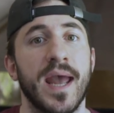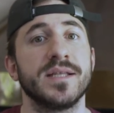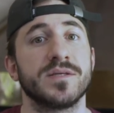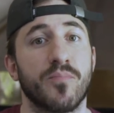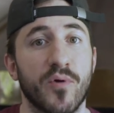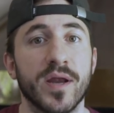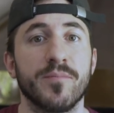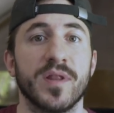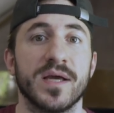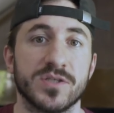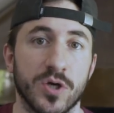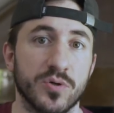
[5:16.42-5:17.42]
and to break
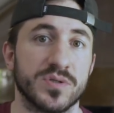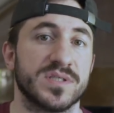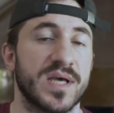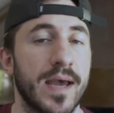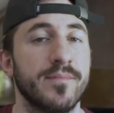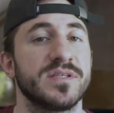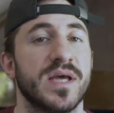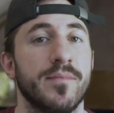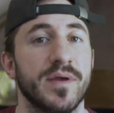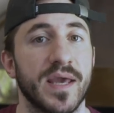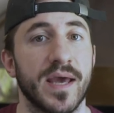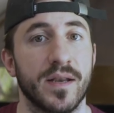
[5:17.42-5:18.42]
plateaus time and time
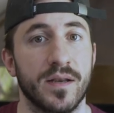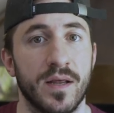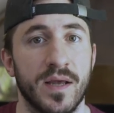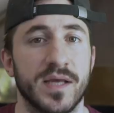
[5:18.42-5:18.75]
again.